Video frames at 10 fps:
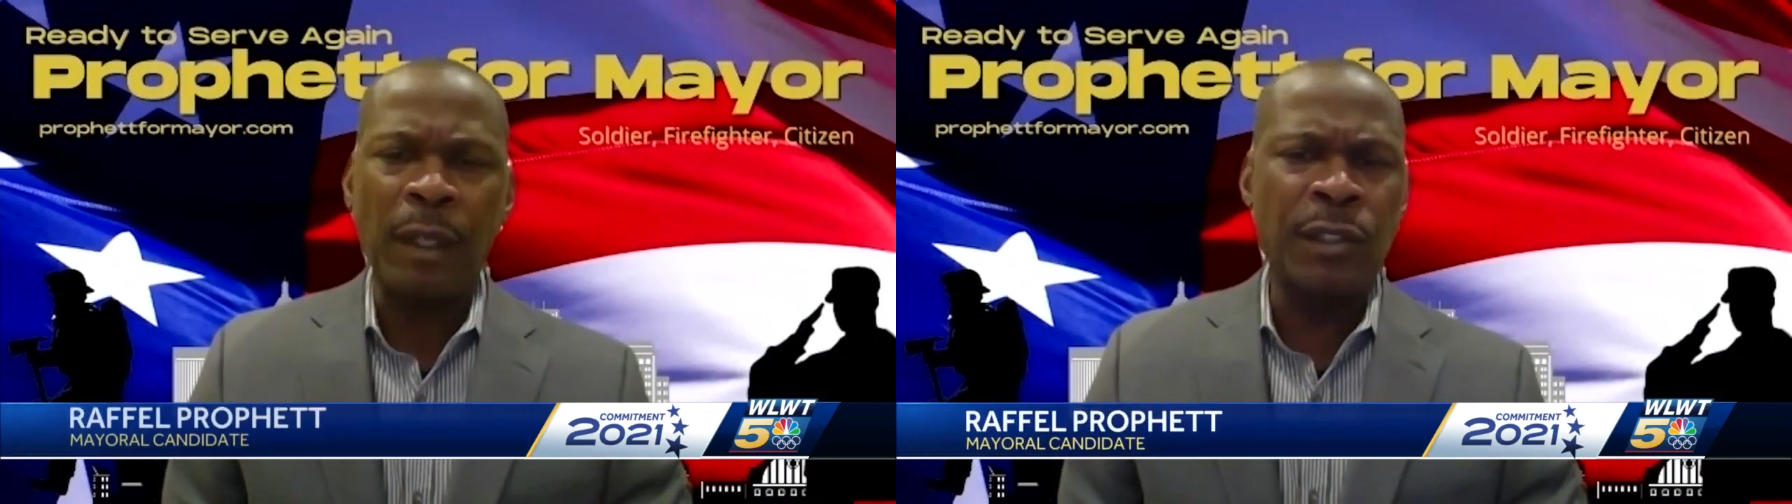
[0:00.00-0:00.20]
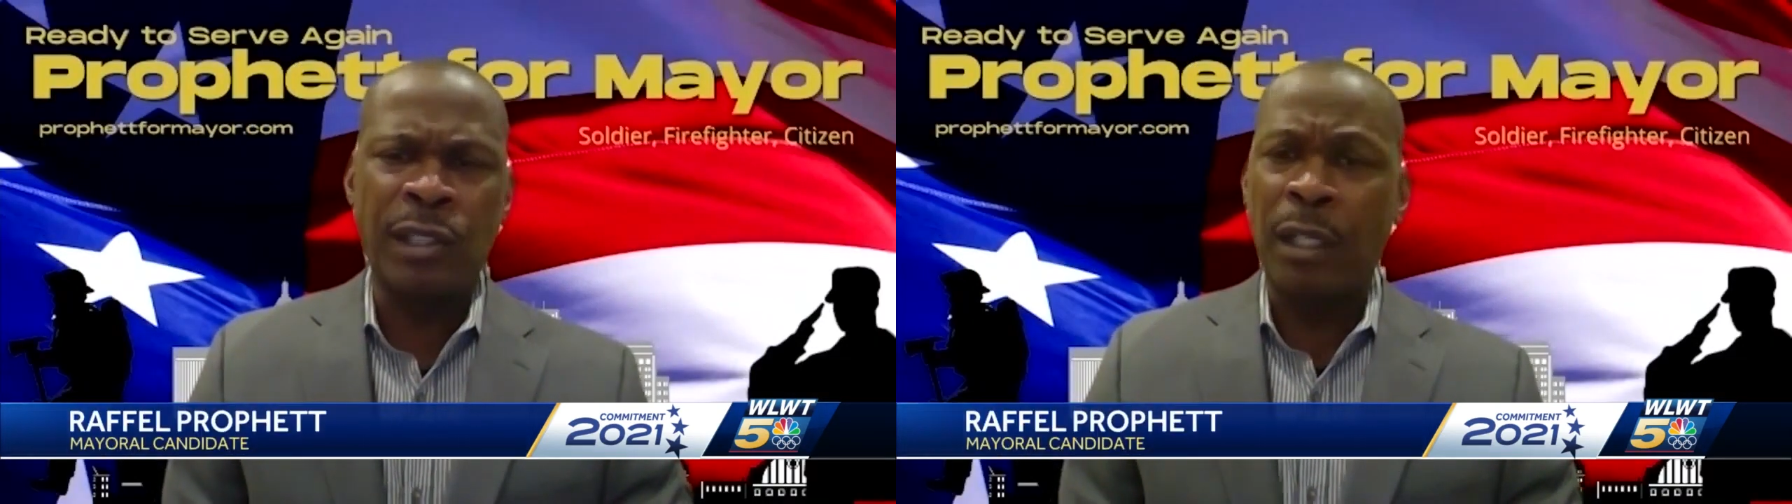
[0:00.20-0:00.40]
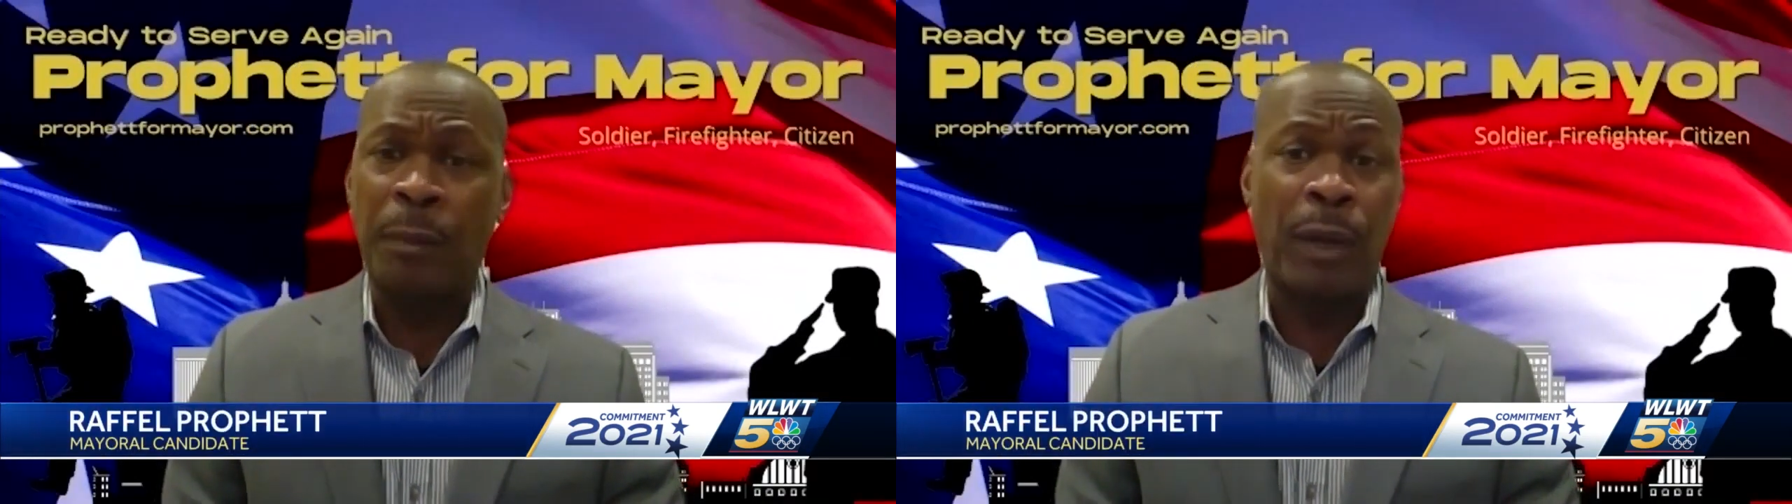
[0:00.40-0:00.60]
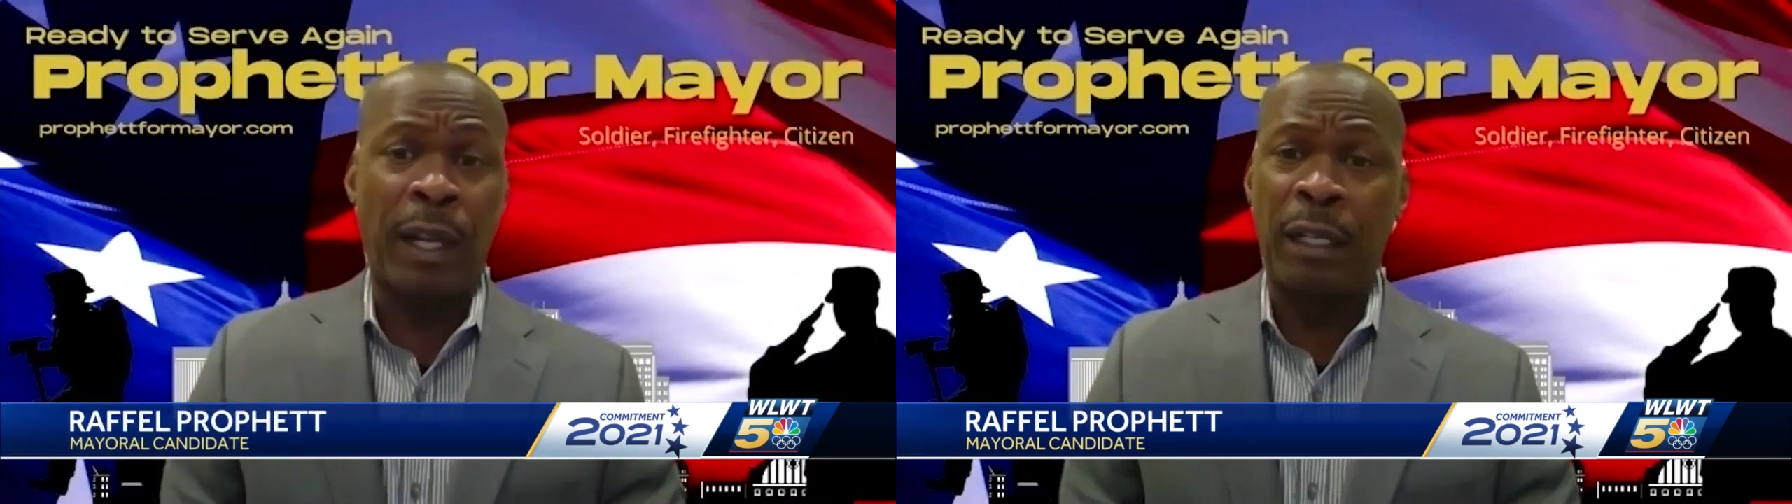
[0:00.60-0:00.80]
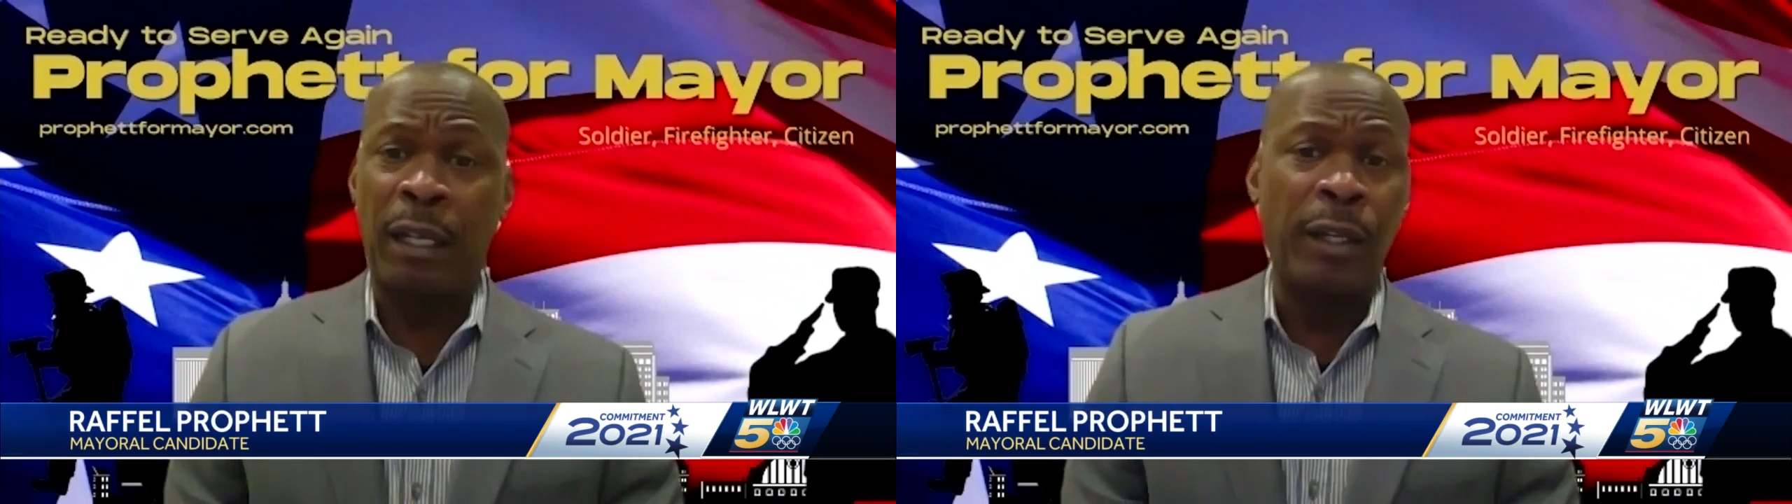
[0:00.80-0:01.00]

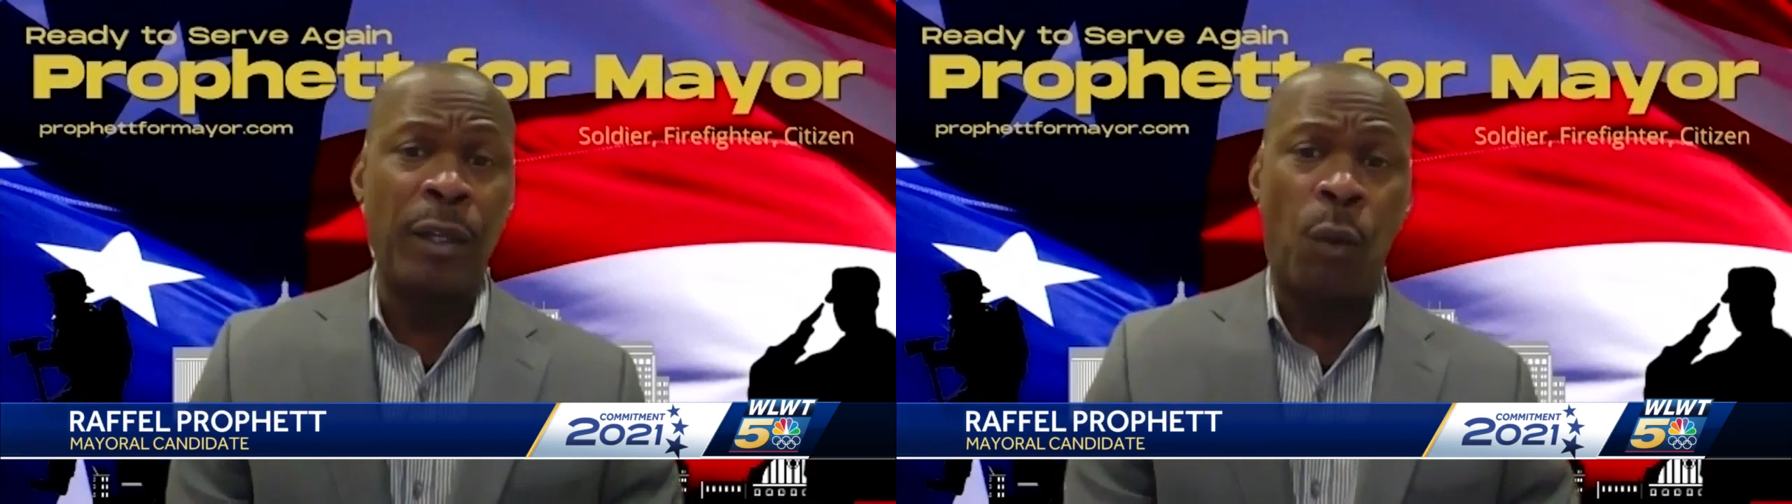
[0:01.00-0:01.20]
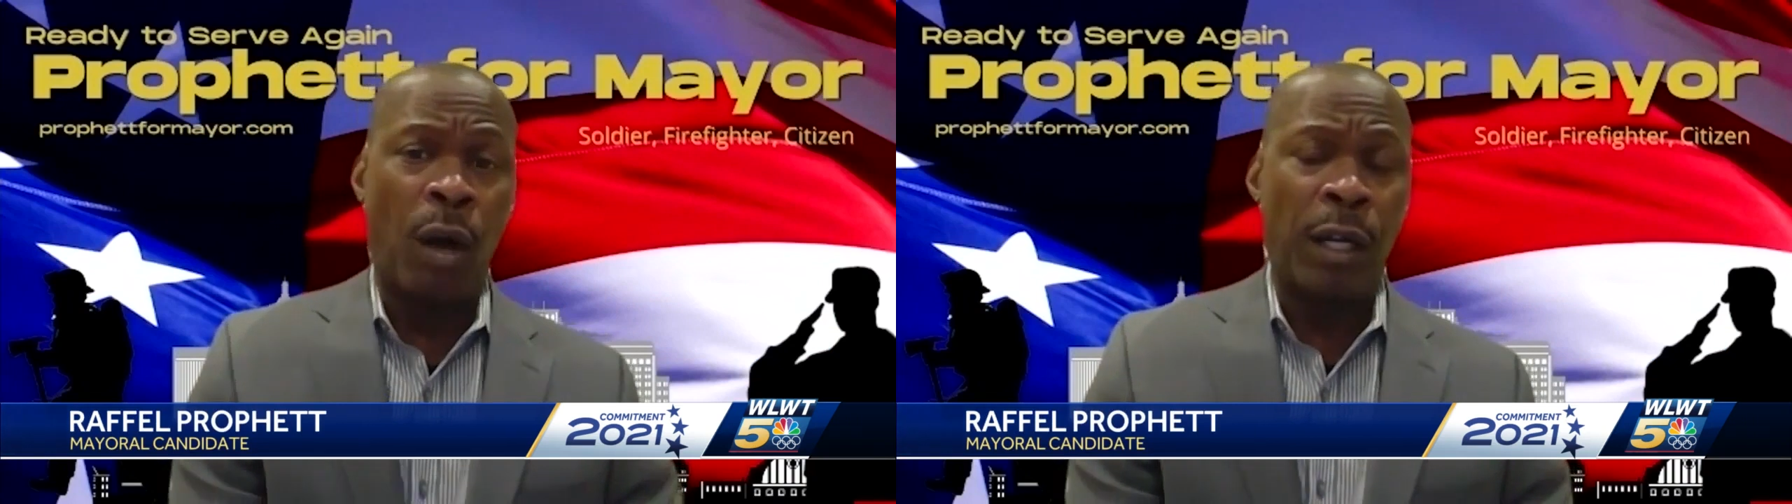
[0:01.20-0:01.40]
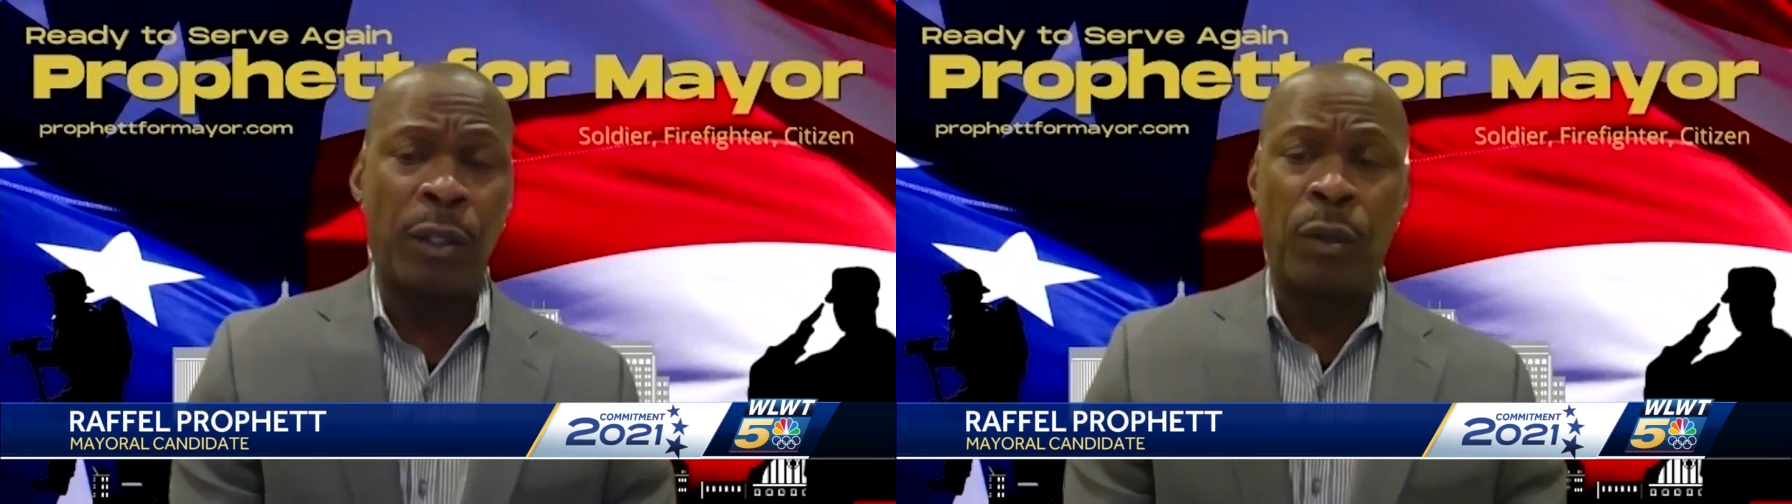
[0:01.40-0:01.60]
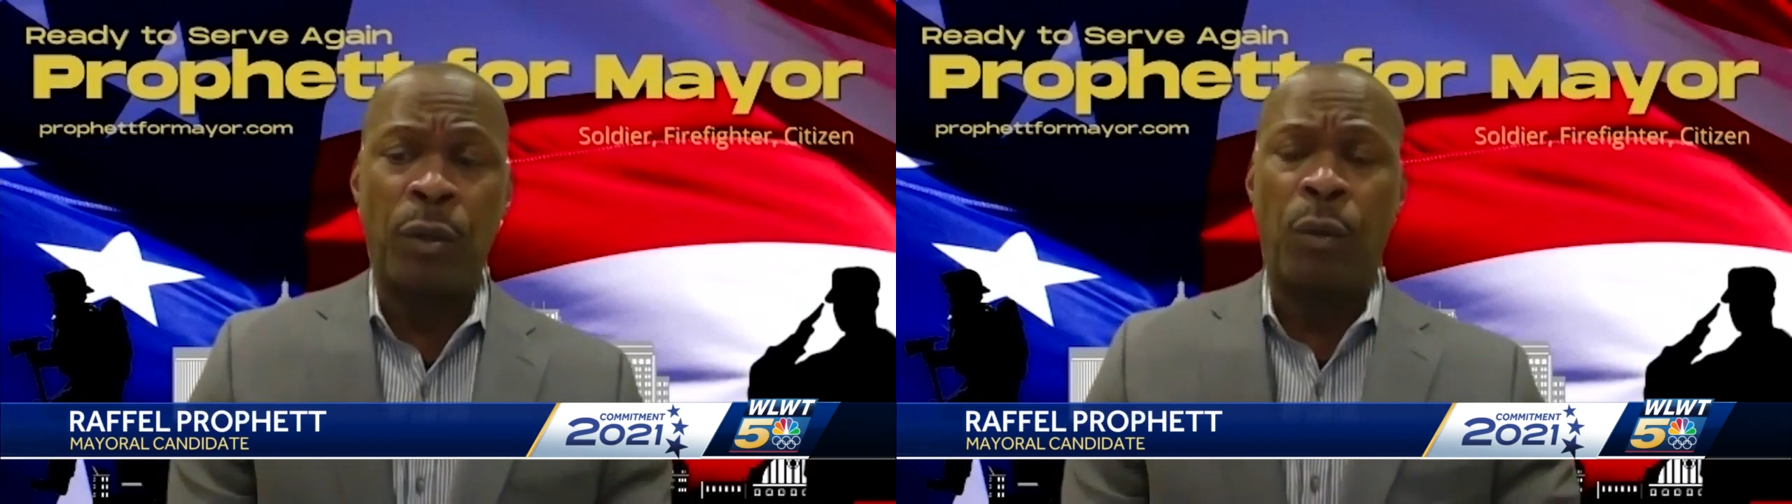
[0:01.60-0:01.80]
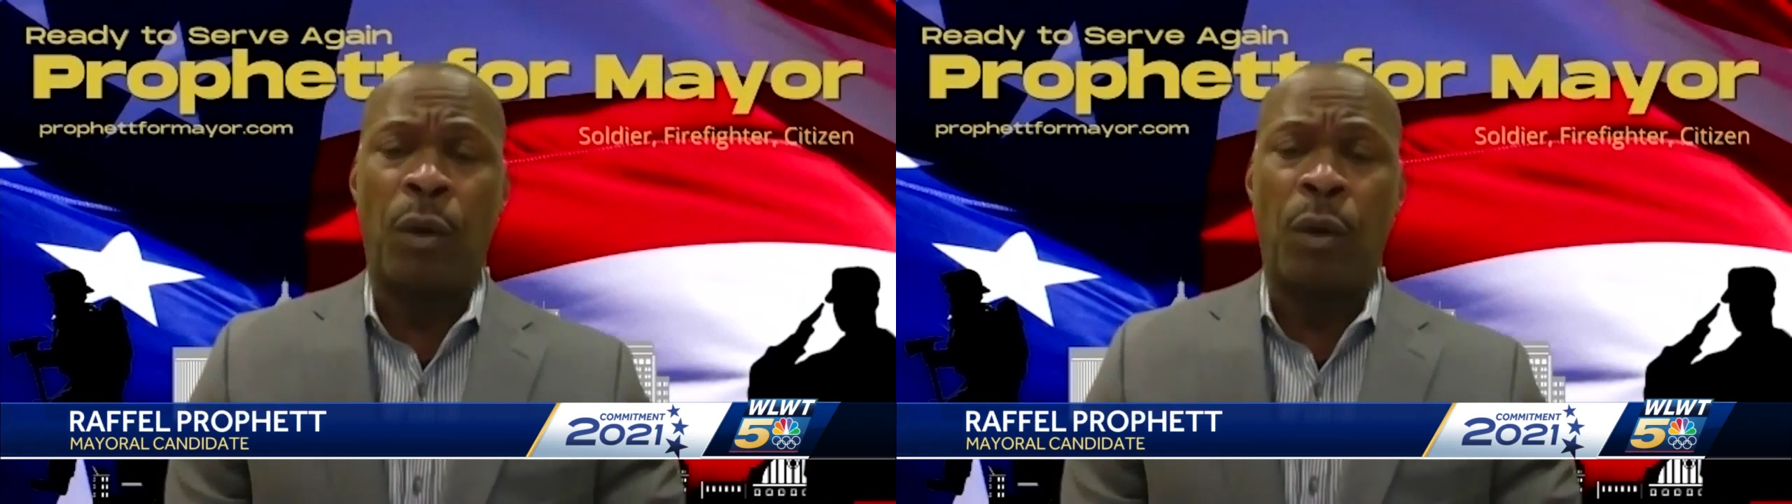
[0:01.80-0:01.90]
celebrate anyone who